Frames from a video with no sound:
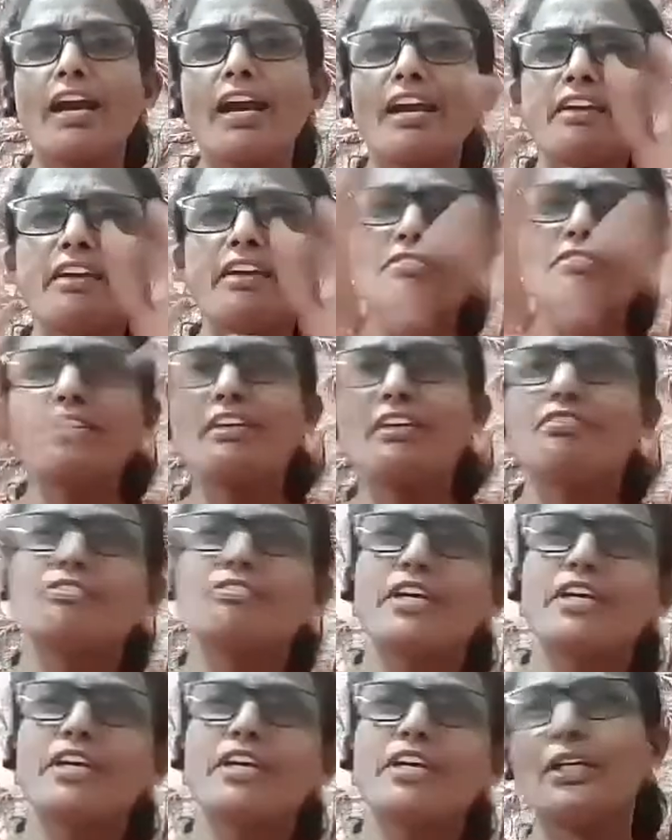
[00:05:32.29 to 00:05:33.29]

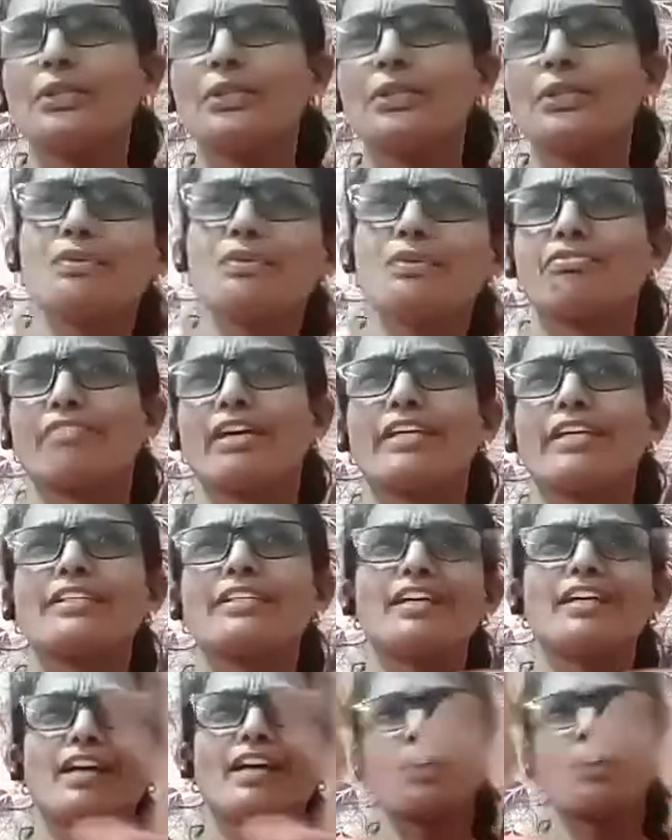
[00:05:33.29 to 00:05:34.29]
Everywhere you will find the
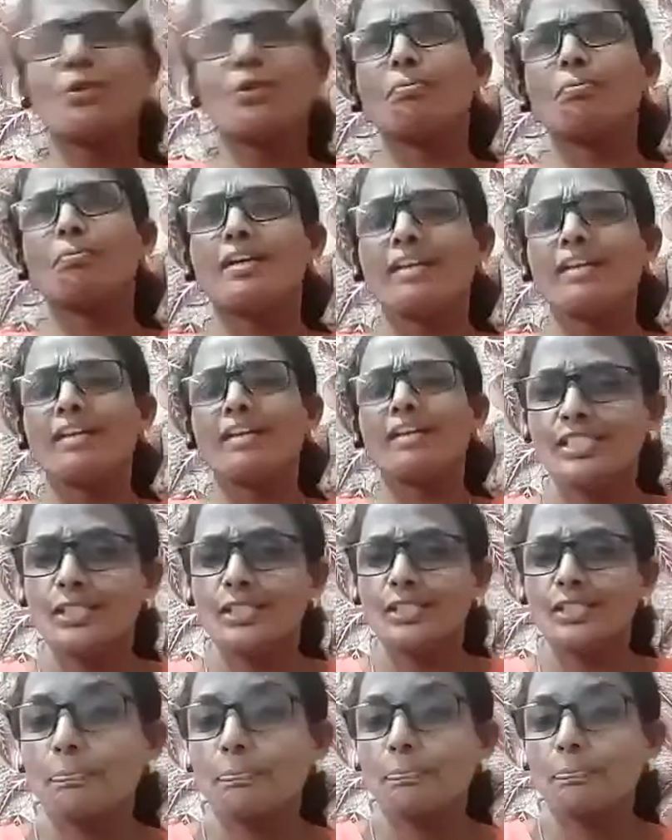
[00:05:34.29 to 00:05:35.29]
aroma is
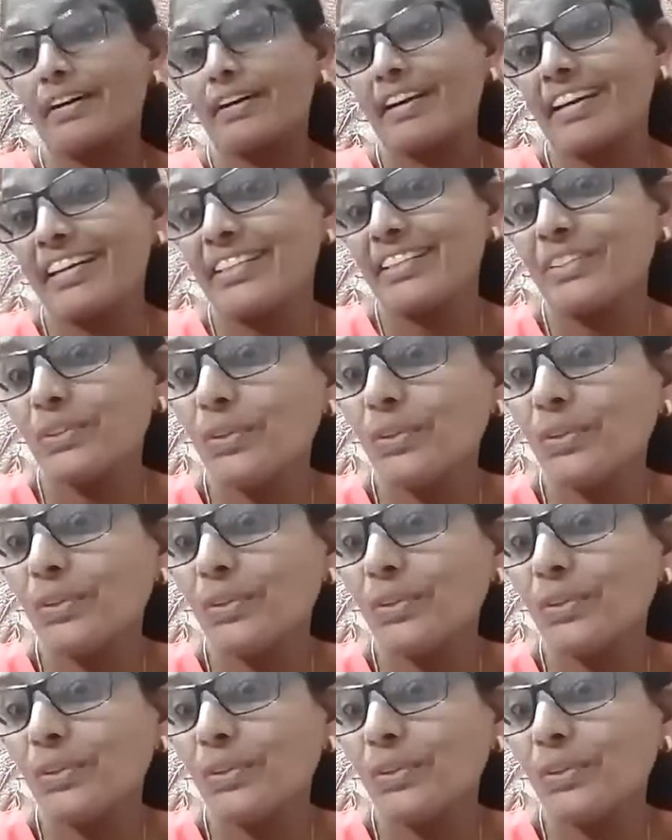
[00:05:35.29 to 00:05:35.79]
spread.